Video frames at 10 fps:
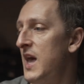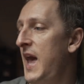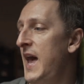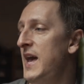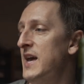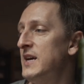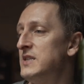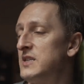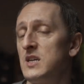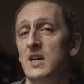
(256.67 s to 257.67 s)

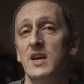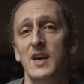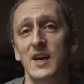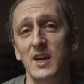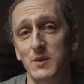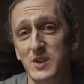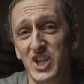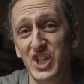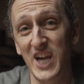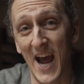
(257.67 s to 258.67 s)
and it was a
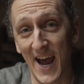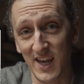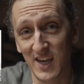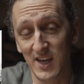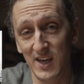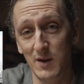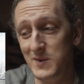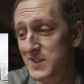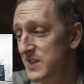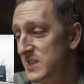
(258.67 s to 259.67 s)
shack. It
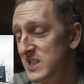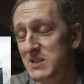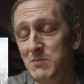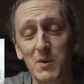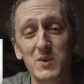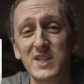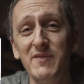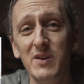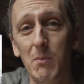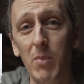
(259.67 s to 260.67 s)
wasn't
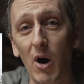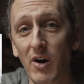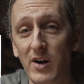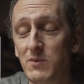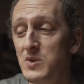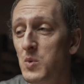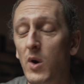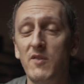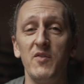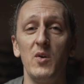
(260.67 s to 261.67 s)
even a barn. It was
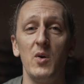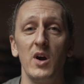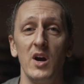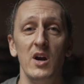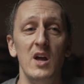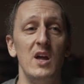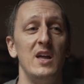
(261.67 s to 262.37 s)
one floor.